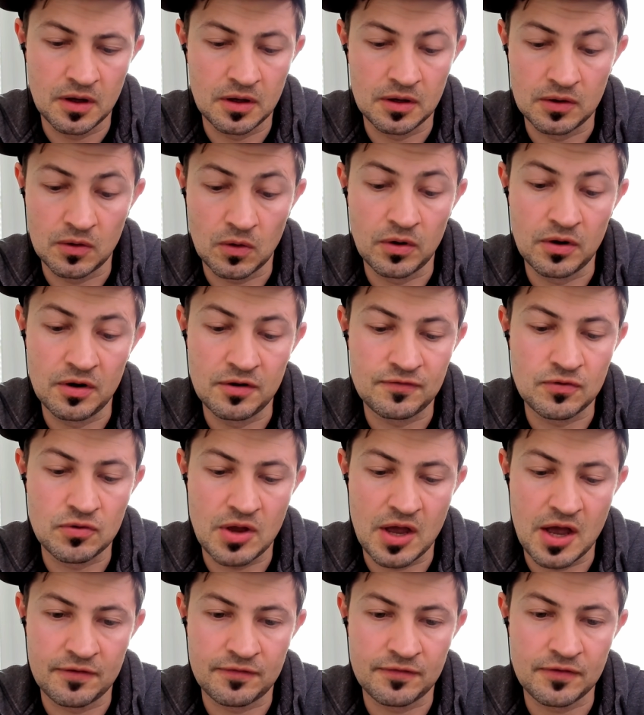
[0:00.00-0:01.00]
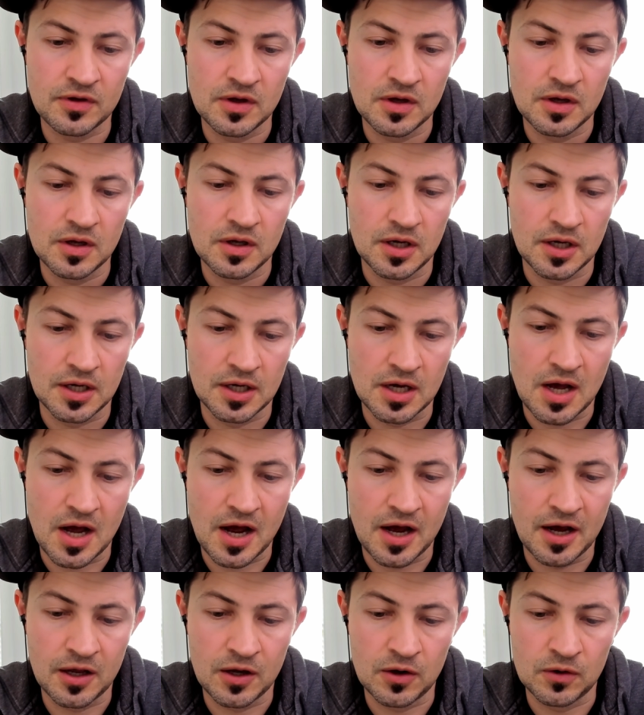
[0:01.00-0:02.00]
or if you have
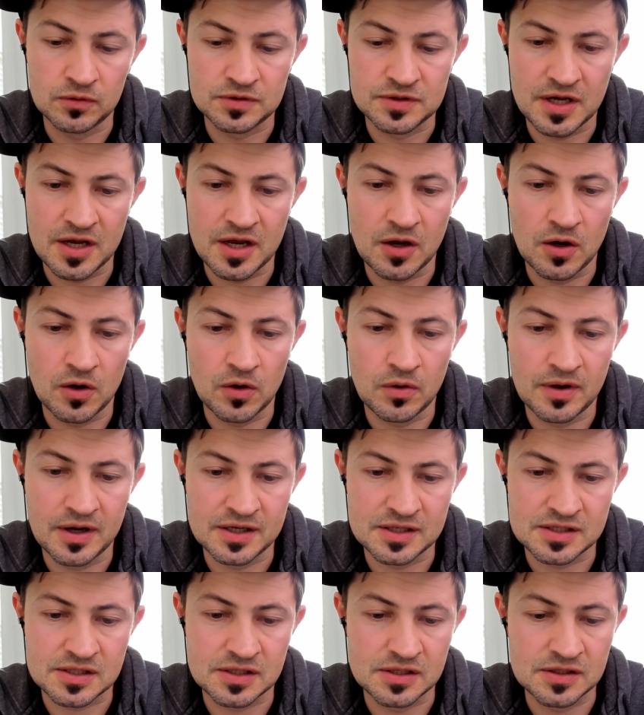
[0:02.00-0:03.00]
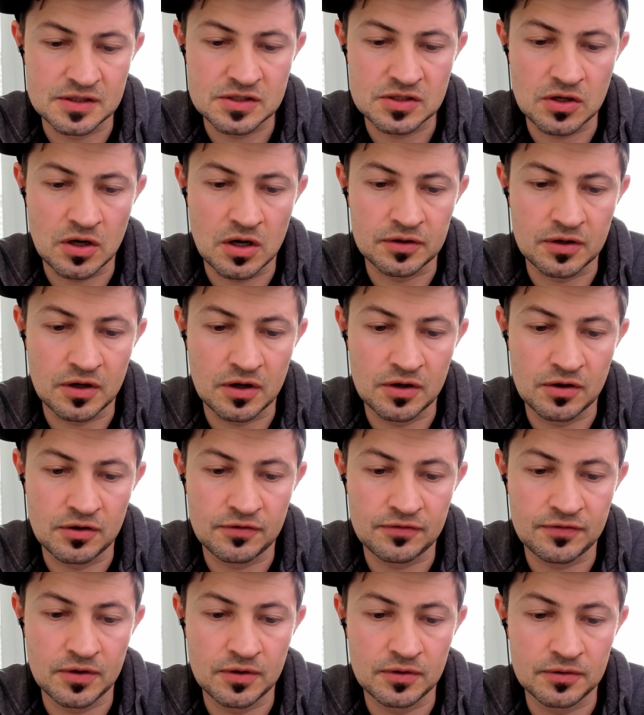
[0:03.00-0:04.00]
IO OS installed on your
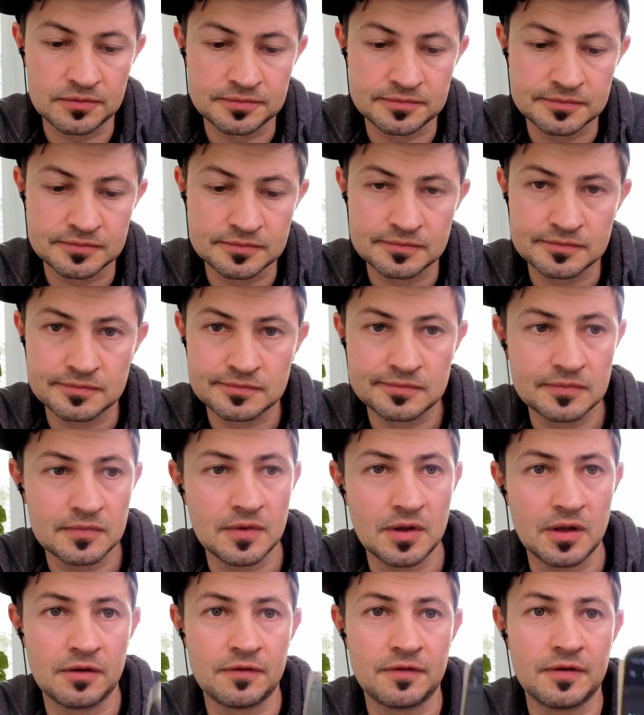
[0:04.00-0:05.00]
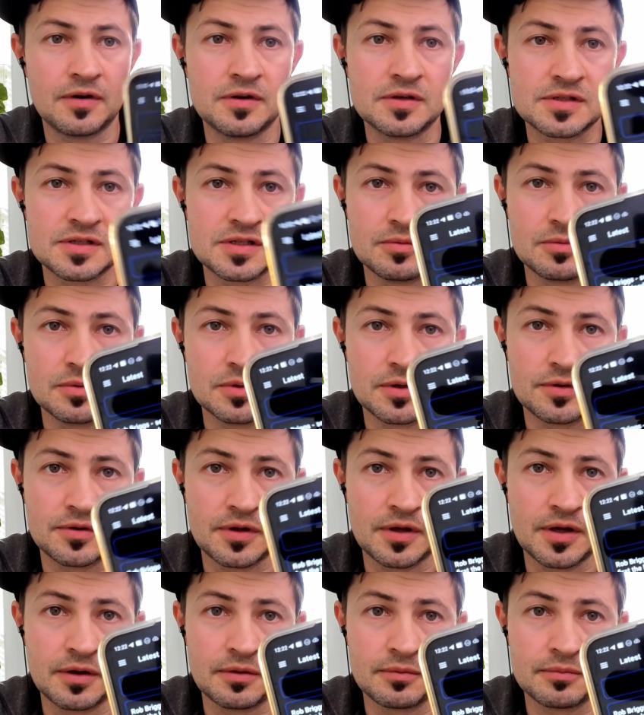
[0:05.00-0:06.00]
phone. And a very similar
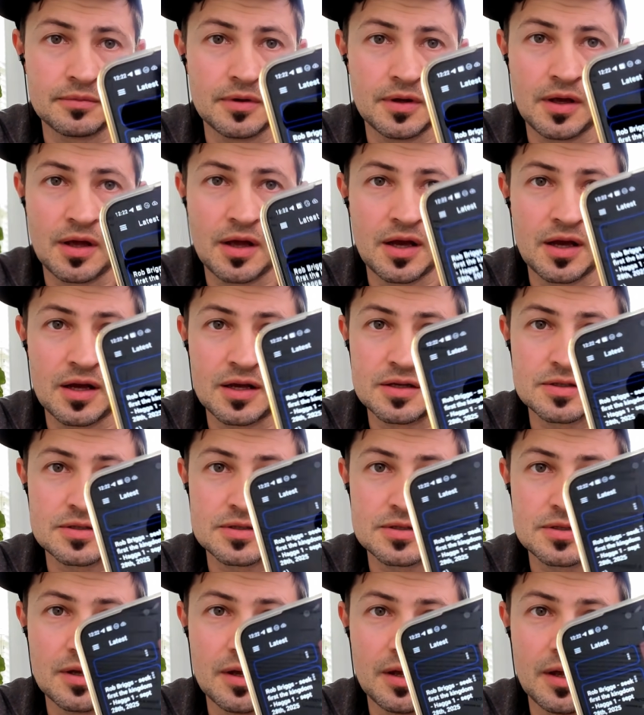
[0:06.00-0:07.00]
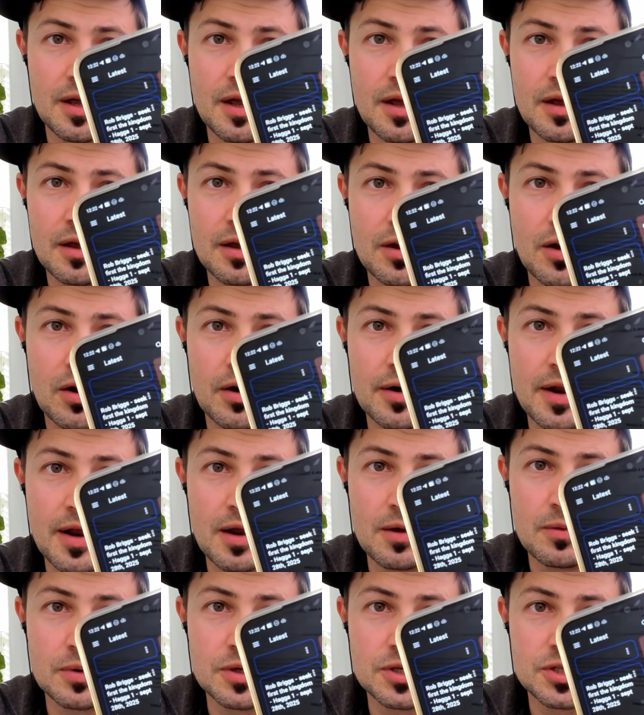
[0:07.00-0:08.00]
thing, it has a Carnet
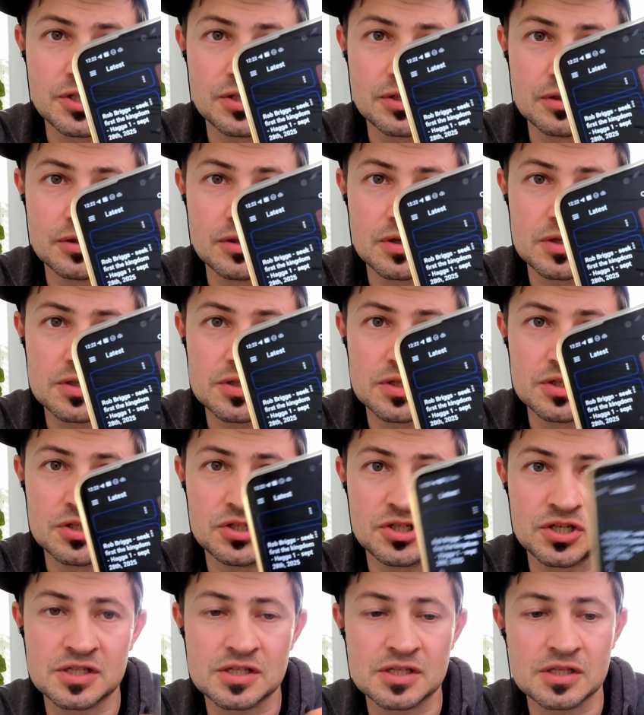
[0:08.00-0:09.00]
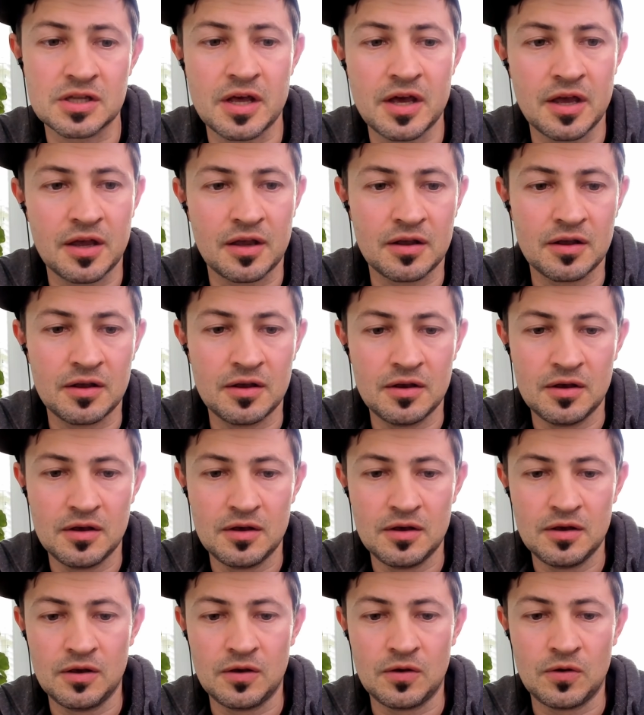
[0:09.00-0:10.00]
which looks just like
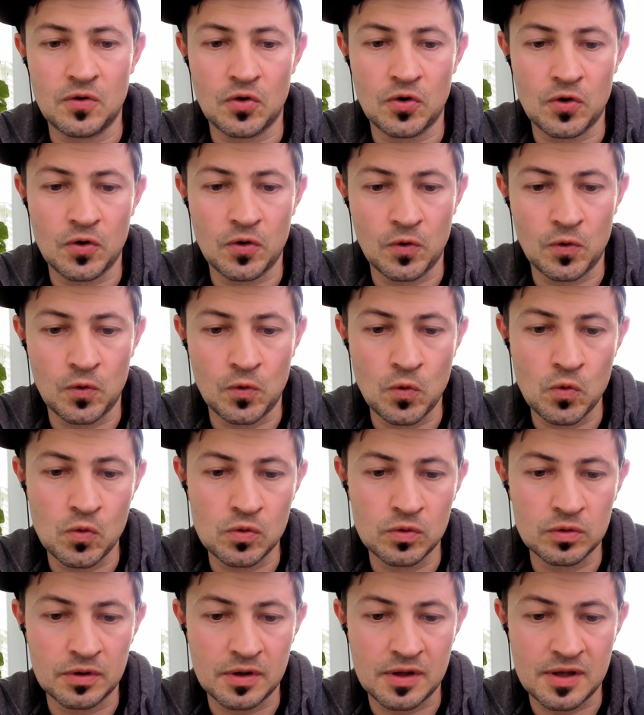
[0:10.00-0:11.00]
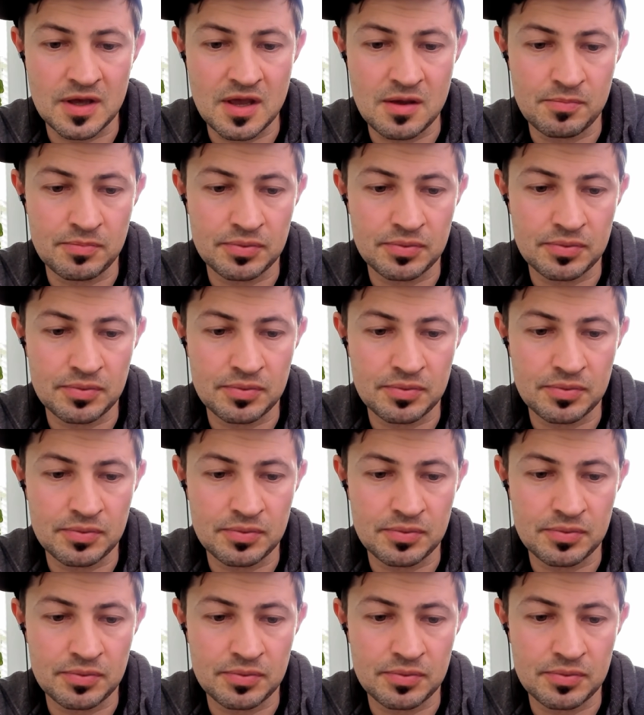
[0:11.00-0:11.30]
your Google Keep.